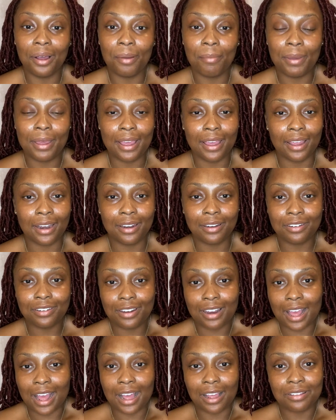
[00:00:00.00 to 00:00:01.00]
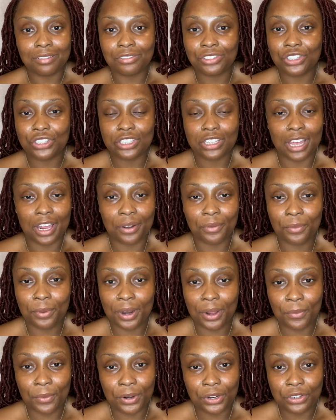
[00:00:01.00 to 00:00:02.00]
And that just kind of what I
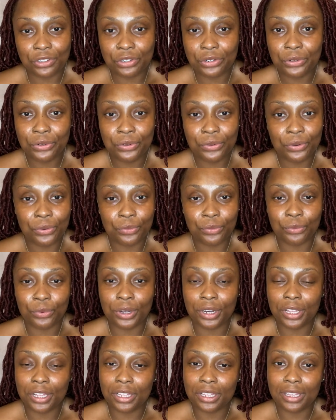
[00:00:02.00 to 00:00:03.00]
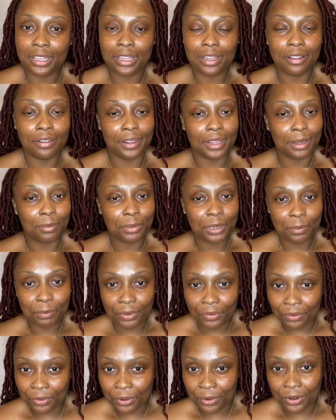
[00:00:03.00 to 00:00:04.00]
want to do. Want to get glammed up,
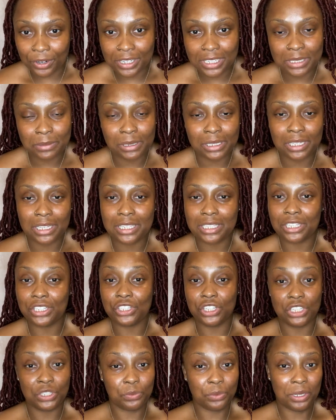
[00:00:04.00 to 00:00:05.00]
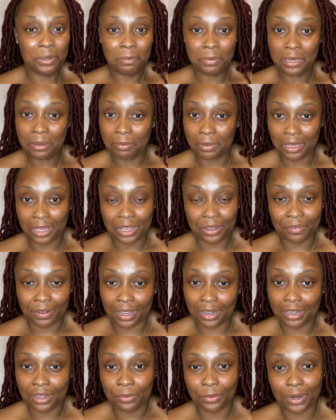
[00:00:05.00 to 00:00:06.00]
of course, because it just wouldn't be me if I
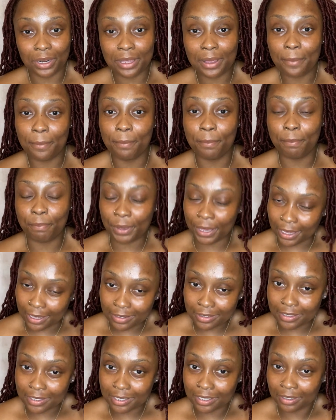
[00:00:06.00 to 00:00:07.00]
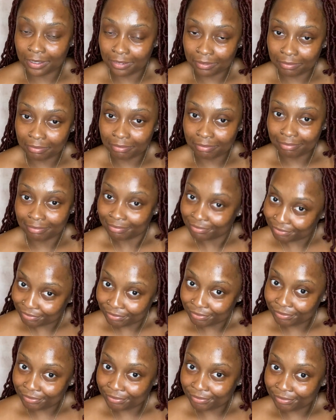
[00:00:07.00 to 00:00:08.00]
didn't want to get beat.
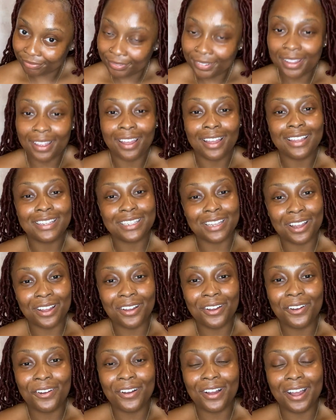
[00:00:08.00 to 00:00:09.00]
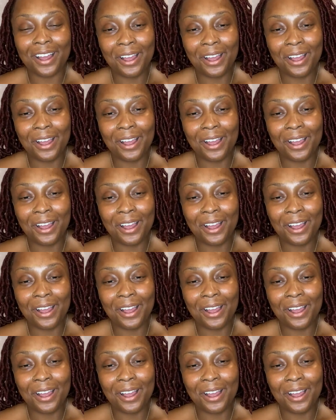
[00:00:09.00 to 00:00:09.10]
So